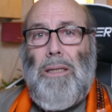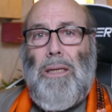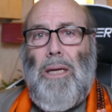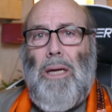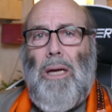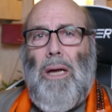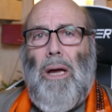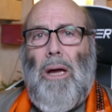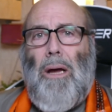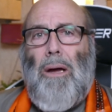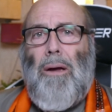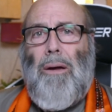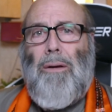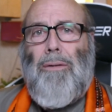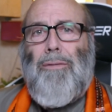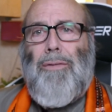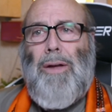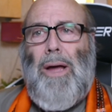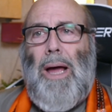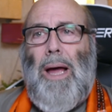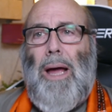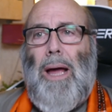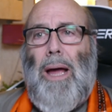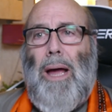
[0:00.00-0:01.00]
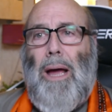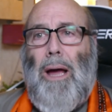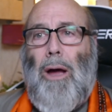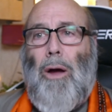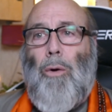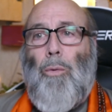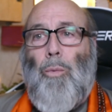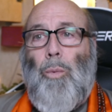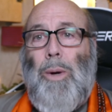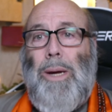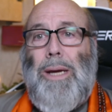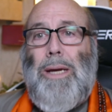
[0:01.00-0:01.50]
of how
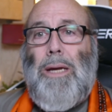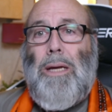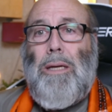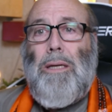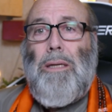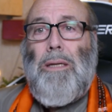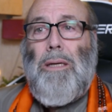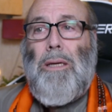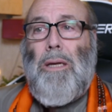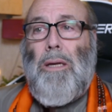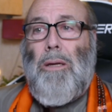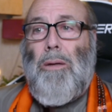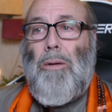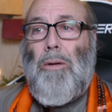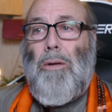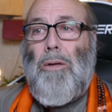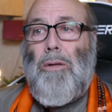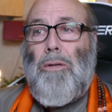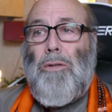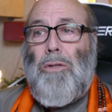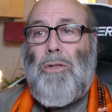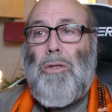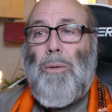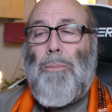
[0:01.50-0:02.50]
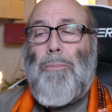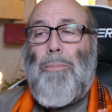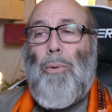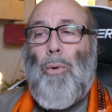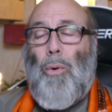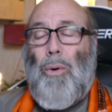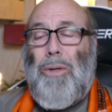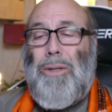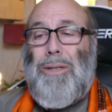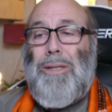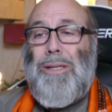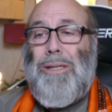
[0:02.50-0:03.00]
we can
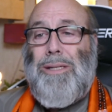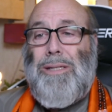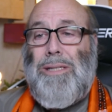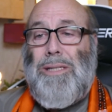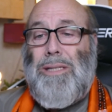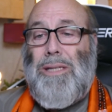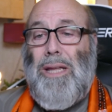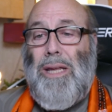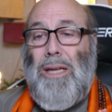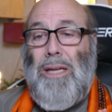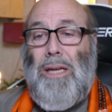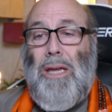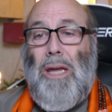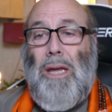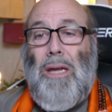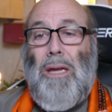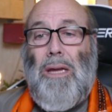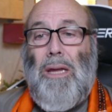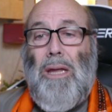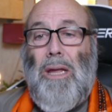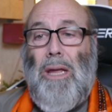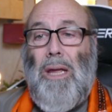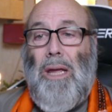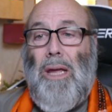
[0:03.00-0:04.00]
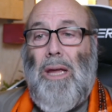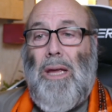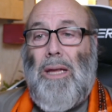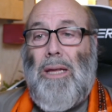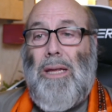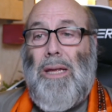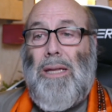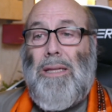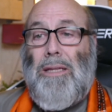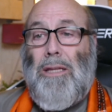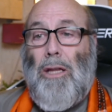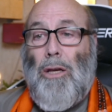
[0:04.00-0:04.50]
support this thinking
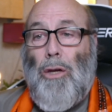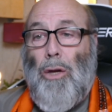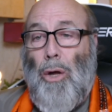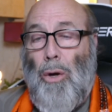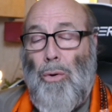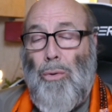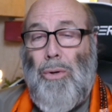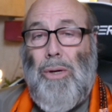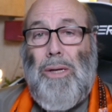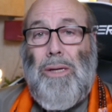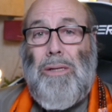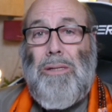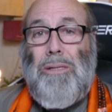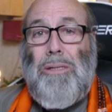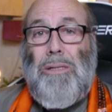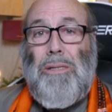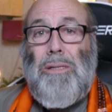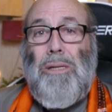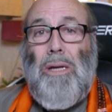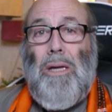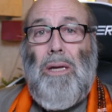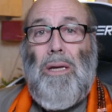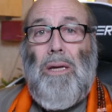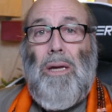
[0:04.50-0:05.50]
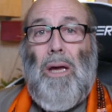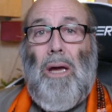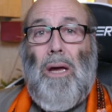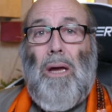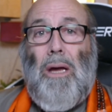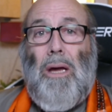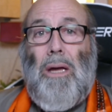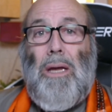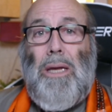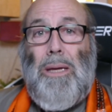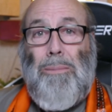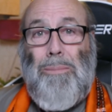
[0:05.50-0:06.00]
in the lotus
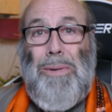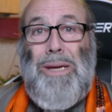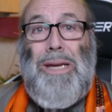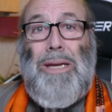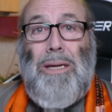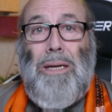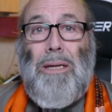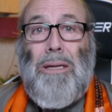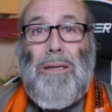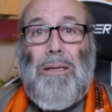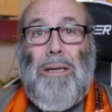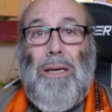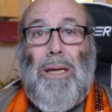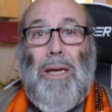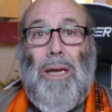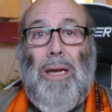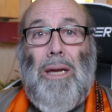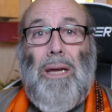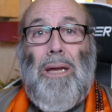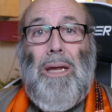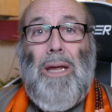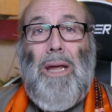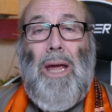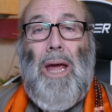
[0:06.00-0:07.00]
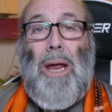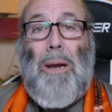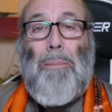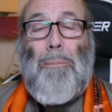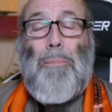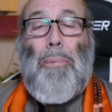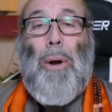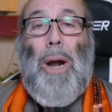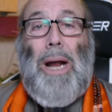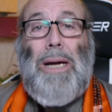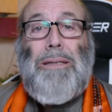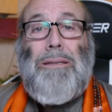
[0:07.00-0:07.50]
uh, immediately and
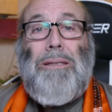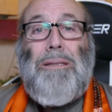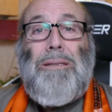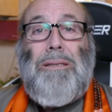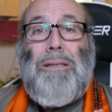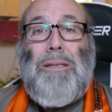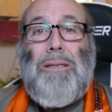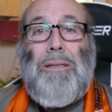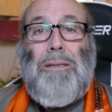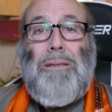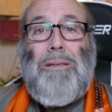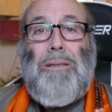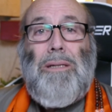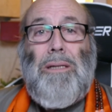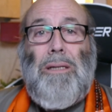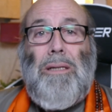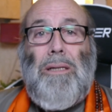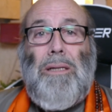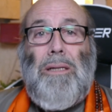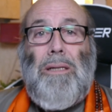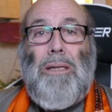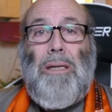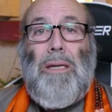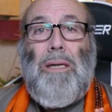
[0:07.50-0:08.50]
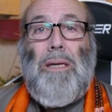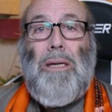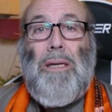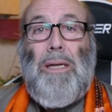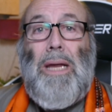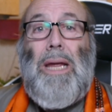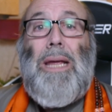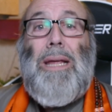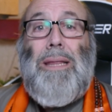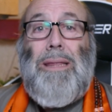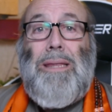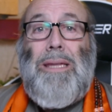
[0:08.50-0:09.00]
practice it
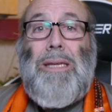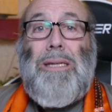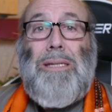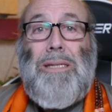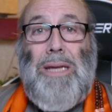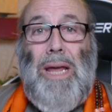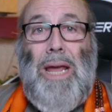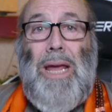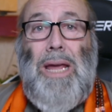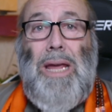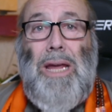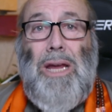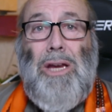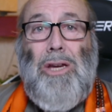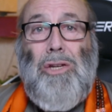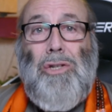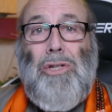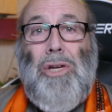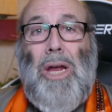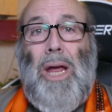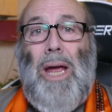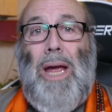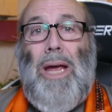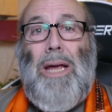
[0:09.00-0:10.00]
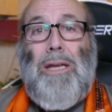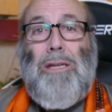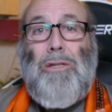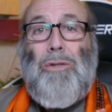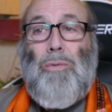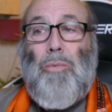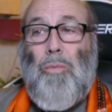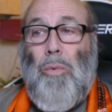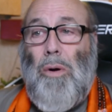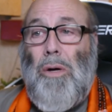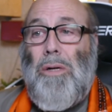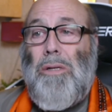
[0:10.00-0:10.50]
in this age as
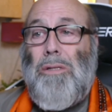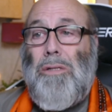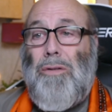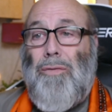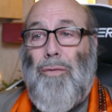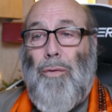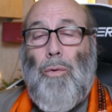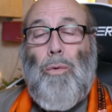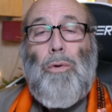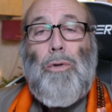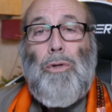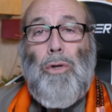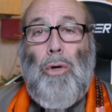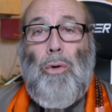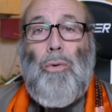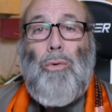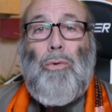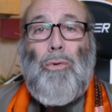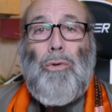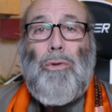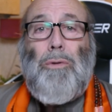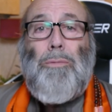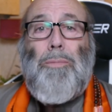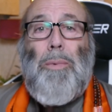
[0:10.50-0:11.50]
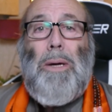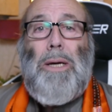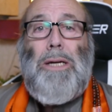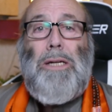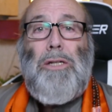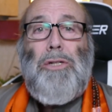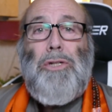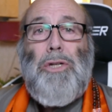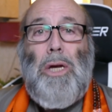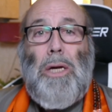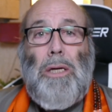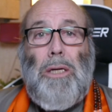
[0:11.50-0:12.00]
was foretold by
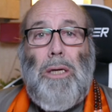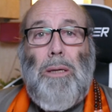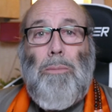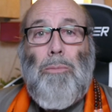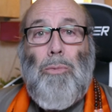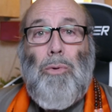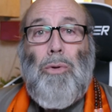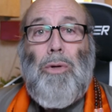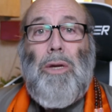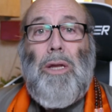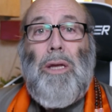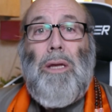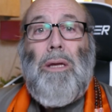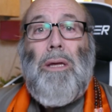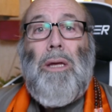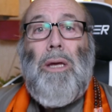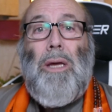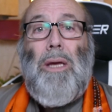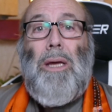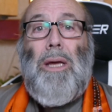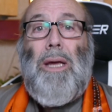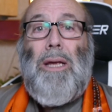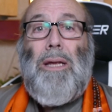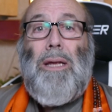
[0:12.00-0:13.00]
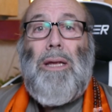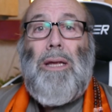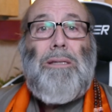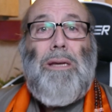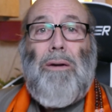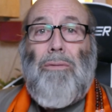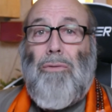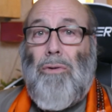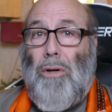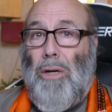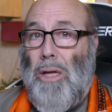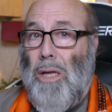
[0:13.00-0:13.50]
Shakyamuni and
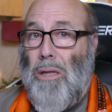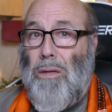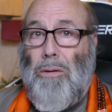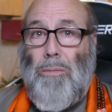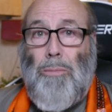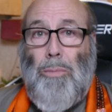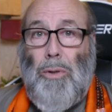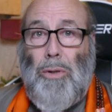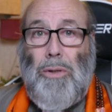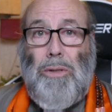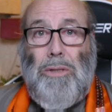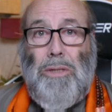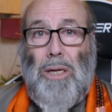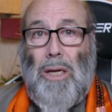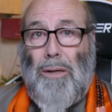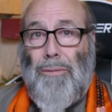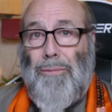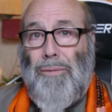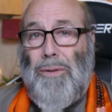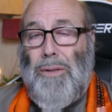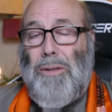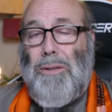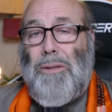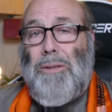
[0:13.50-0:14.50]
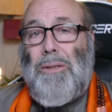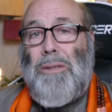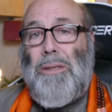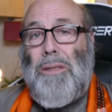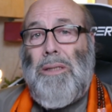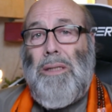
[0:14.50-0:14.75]
several other bodhisattvas